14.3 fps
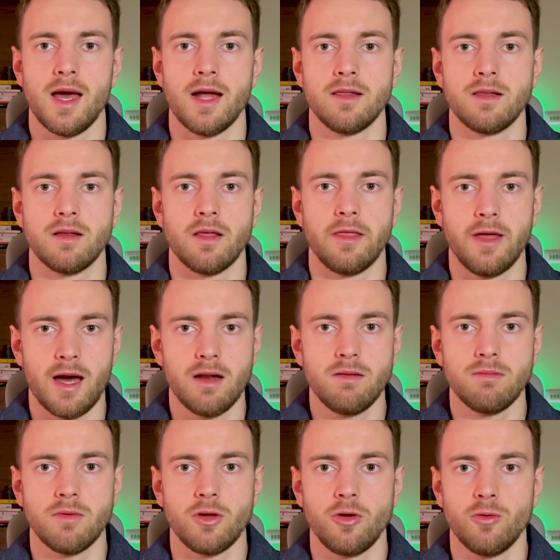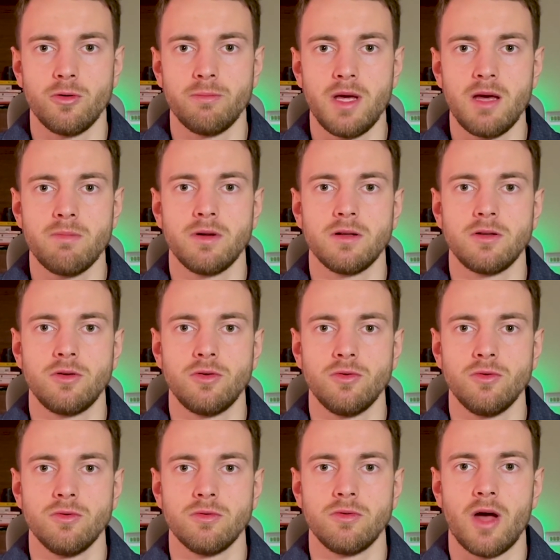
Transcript: and then you will be able to